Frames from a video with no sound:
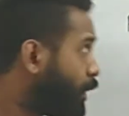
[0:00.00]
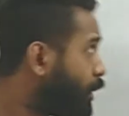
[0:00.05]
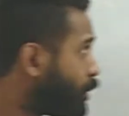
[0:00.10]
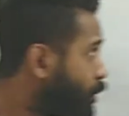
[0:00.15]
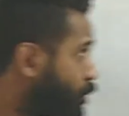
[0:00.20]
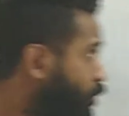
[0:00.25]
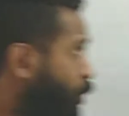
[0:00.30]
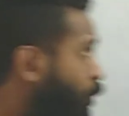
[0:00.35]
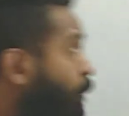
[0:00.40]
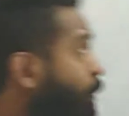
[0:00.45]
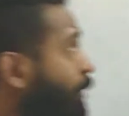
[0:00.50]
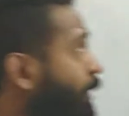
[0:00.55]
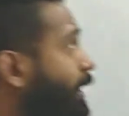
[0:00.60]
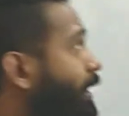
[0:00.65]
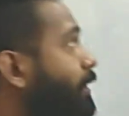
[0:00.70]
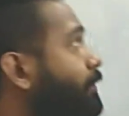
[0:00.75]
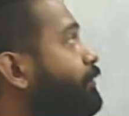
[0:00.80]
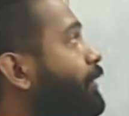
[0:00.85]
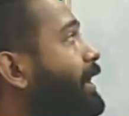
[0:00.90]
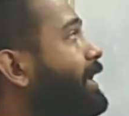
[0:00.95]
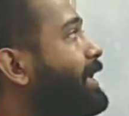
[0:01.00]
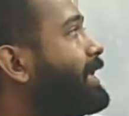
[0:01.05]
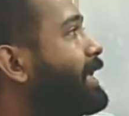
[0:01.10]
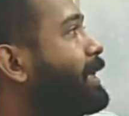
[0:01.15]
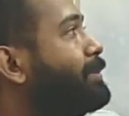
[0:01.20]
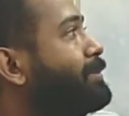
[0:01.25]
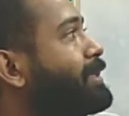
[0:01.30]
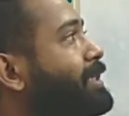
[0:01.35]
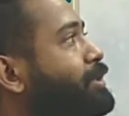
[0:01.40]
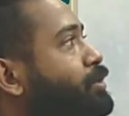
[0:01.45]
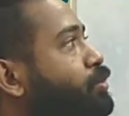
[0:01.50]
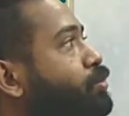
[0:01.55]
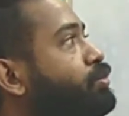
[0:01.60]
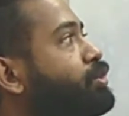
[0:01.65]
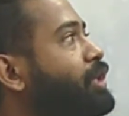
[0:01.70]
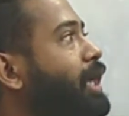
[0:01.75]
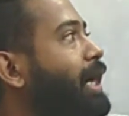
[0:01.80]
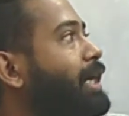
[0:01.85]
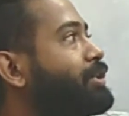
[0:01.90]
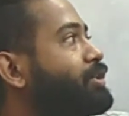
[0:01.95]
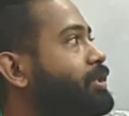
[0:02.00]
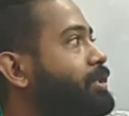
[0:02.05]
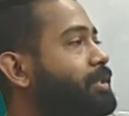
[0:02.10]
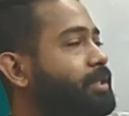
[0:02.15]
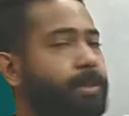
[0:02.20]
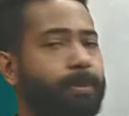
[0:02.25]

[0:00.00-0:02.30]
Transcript: So, if I keep these two charges,